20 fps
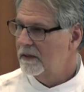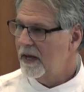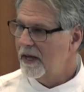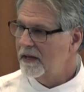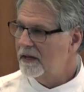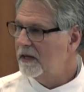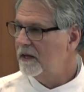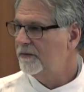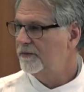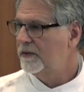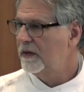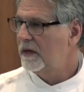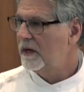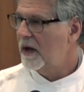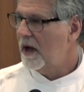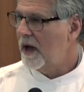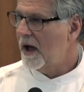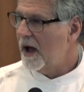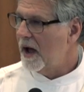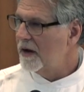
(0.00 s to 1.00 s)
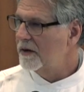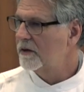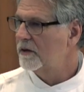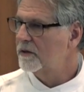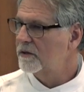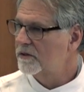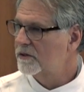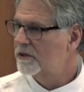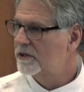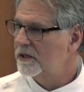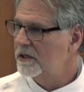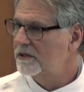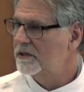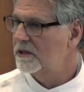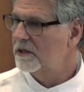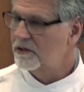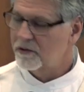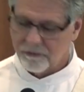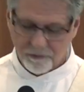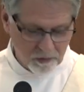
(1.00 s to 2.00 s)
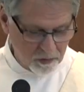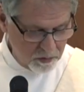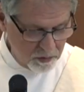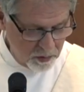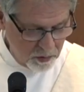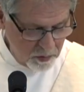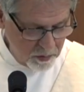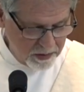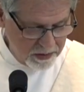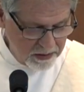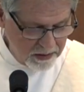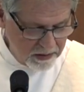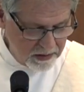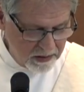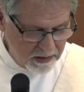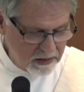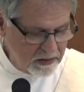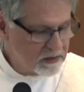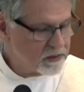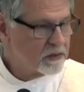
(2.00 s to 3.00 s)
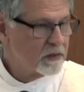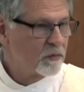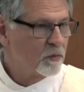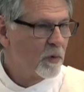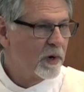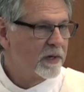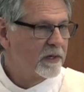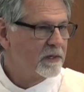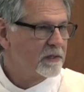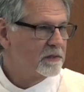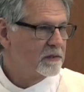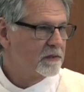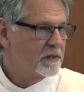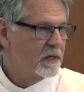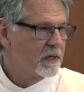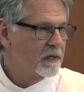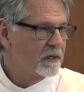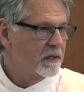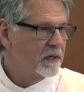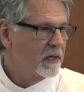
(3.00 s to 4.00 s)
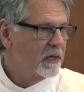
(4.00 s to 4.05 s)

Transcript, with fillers: That gift that honors Jesus for who he is and what he's done.